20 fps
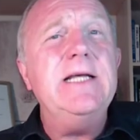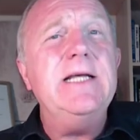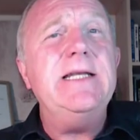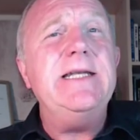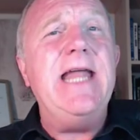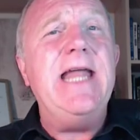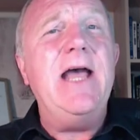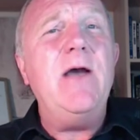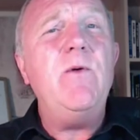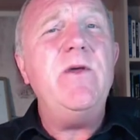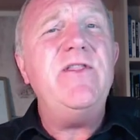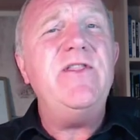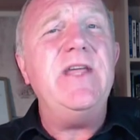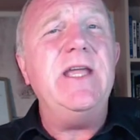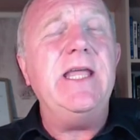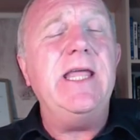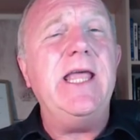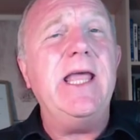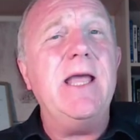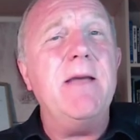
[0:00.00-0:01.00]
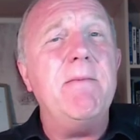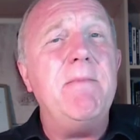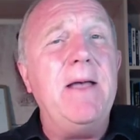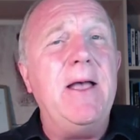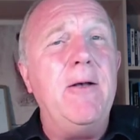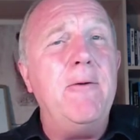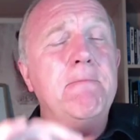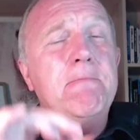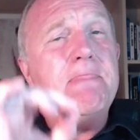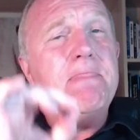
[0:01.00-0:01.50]
Now we're thinking
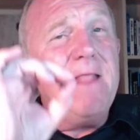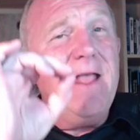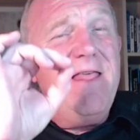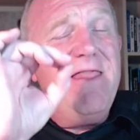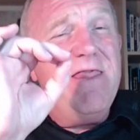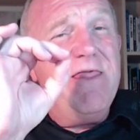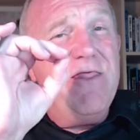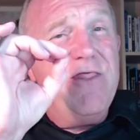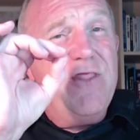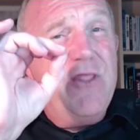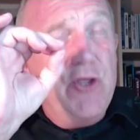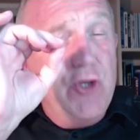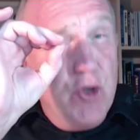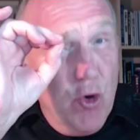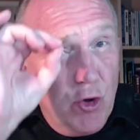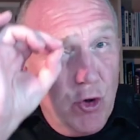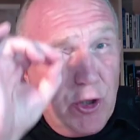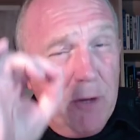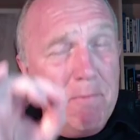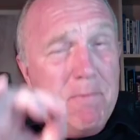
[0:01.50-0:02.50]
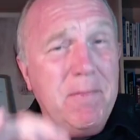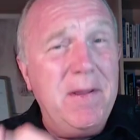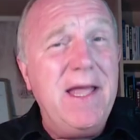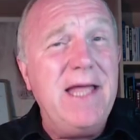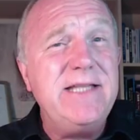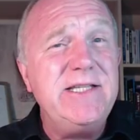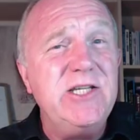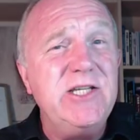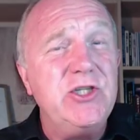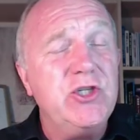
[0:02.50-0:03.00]
about your
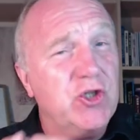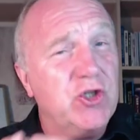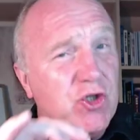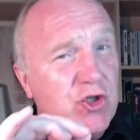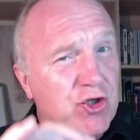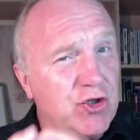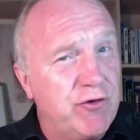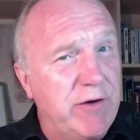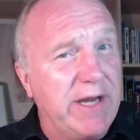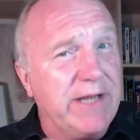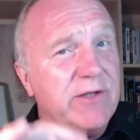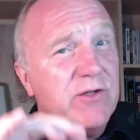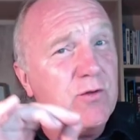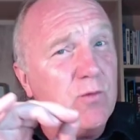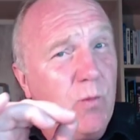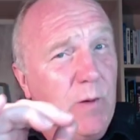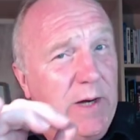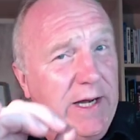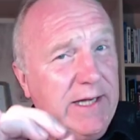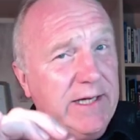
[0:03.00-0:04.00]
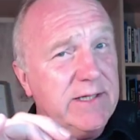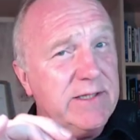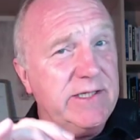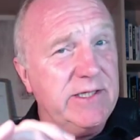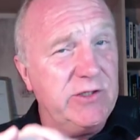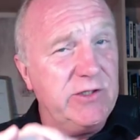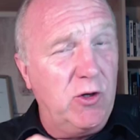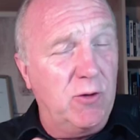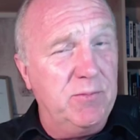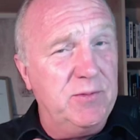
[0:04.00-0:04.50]
competitors' strengths,
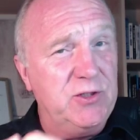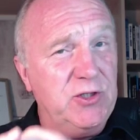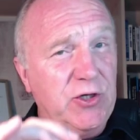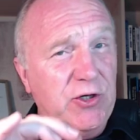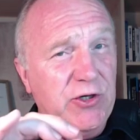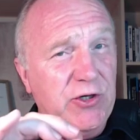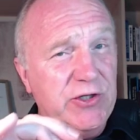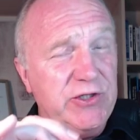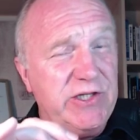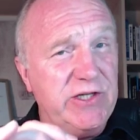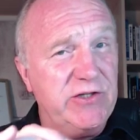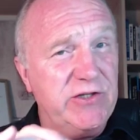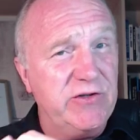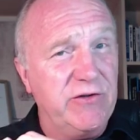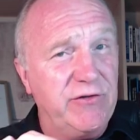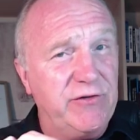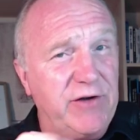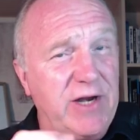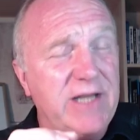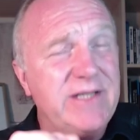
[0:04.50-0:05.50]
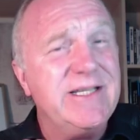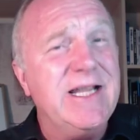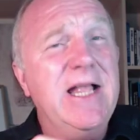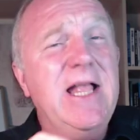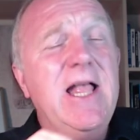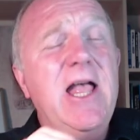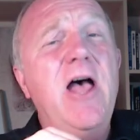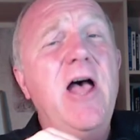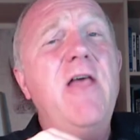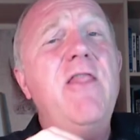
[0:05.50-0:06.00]
weaknesses, opportunities and threats,
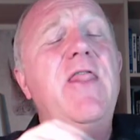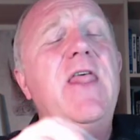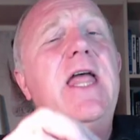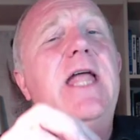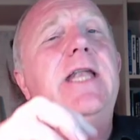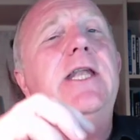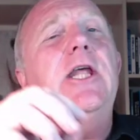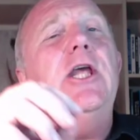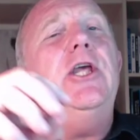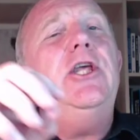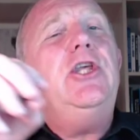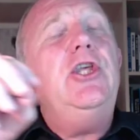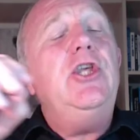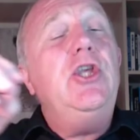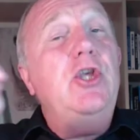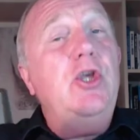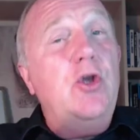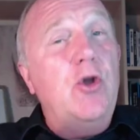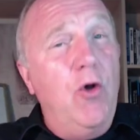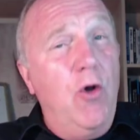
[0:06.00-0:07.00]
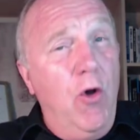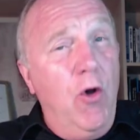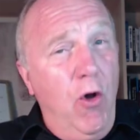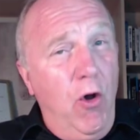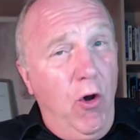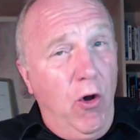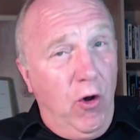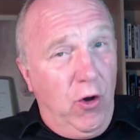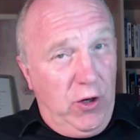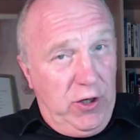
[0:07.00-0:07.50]
and then
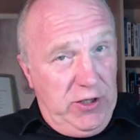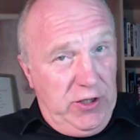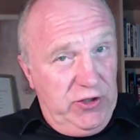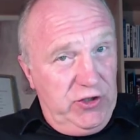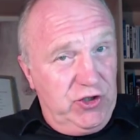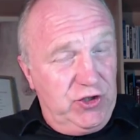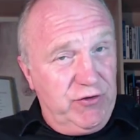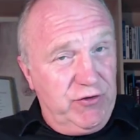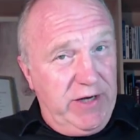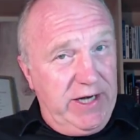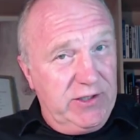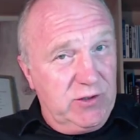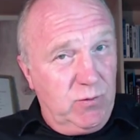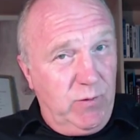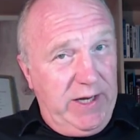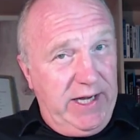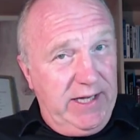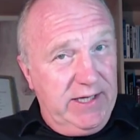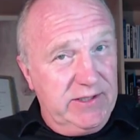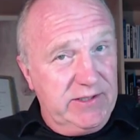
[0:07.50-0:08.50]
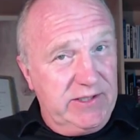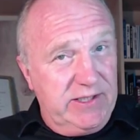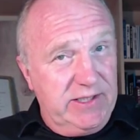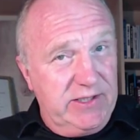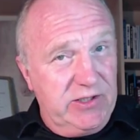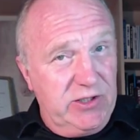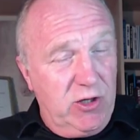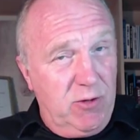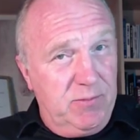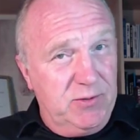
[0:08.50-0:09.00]
your strengths,
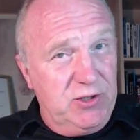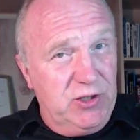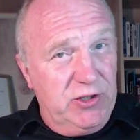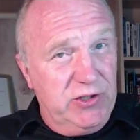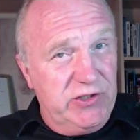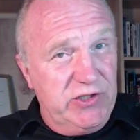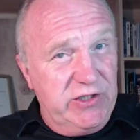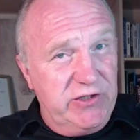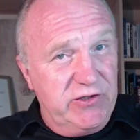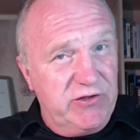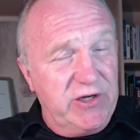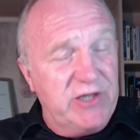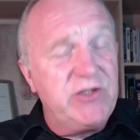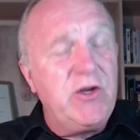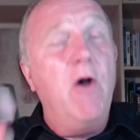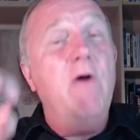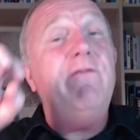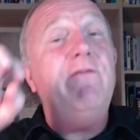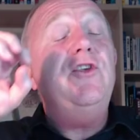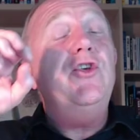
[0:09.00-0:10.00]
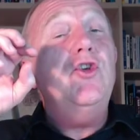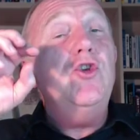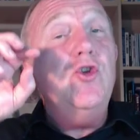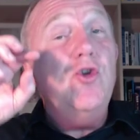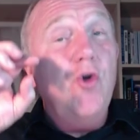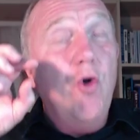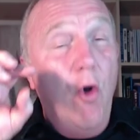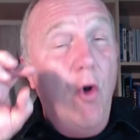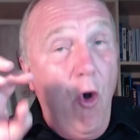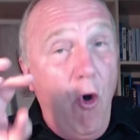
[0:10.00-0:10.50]
weaknesses and opportunities, threats of
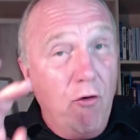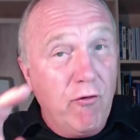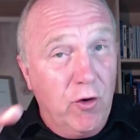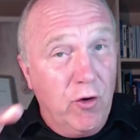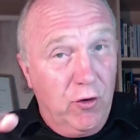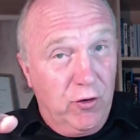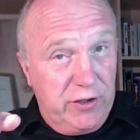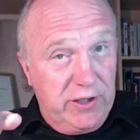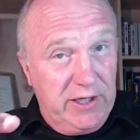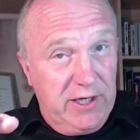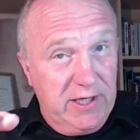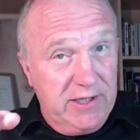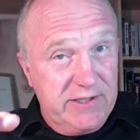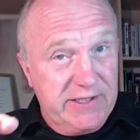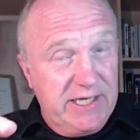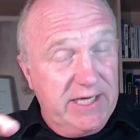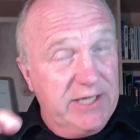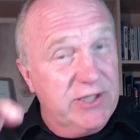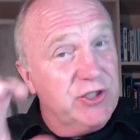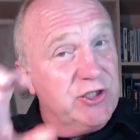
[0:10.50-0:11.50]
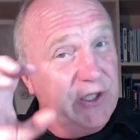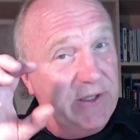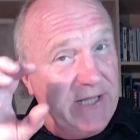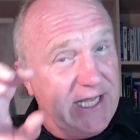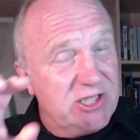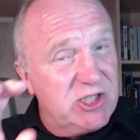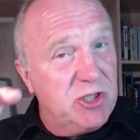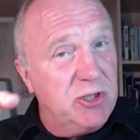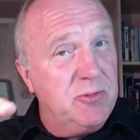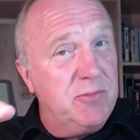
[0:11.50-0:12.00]
your organization.
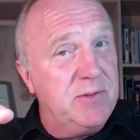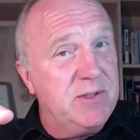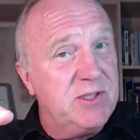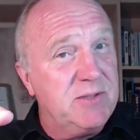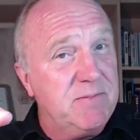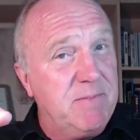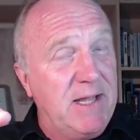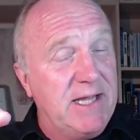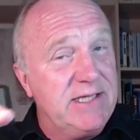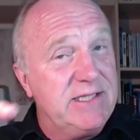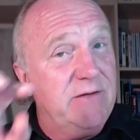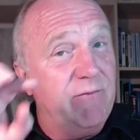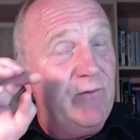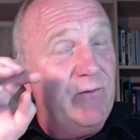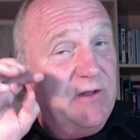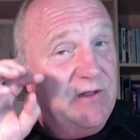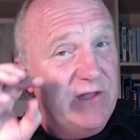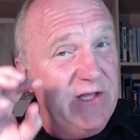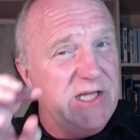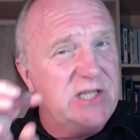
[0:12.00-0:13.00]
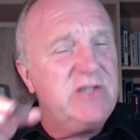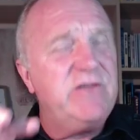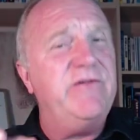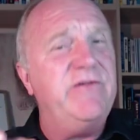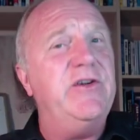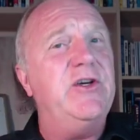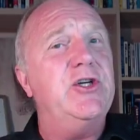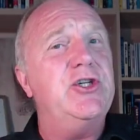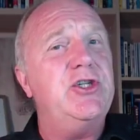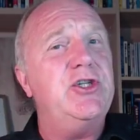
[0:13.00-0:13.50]
That's the perspective with this
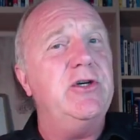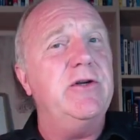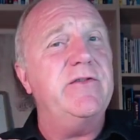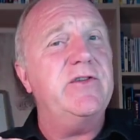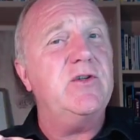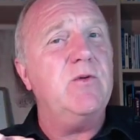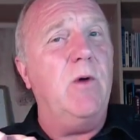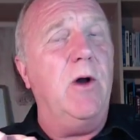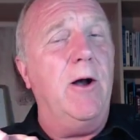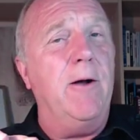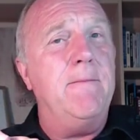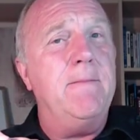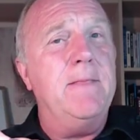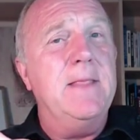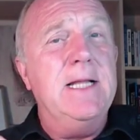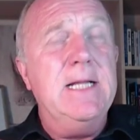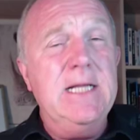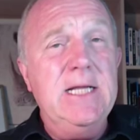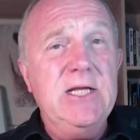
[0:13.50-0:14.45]
version of SWOT.